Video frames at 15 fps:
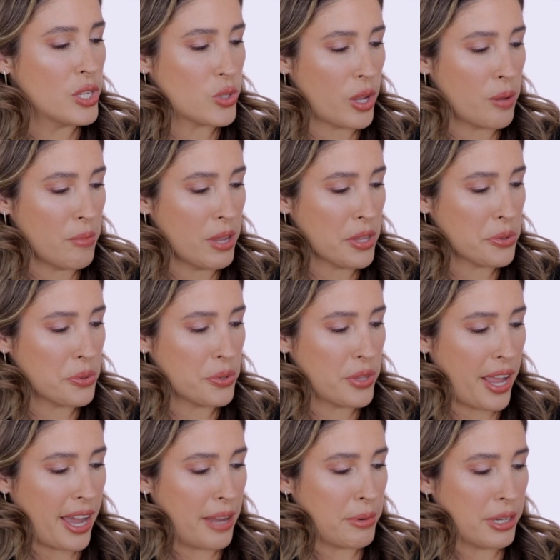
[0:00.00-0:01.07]
So I may do
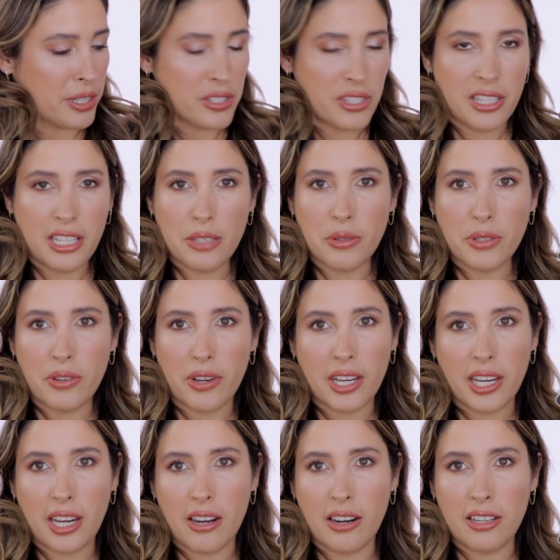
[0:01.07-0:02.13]
that, because these ones right
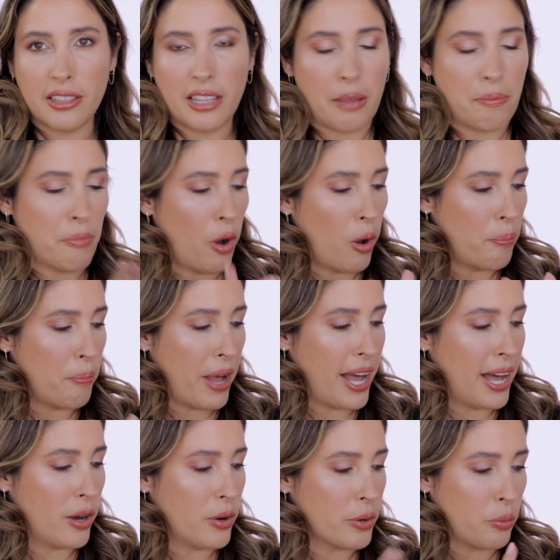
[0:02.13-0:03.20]
here, they pop
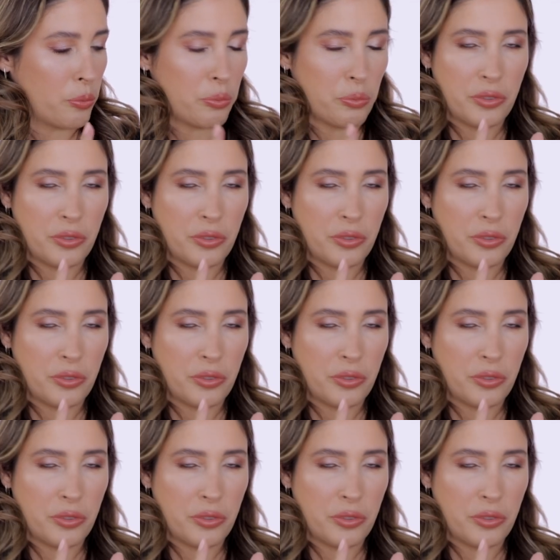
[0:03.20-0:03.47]
out.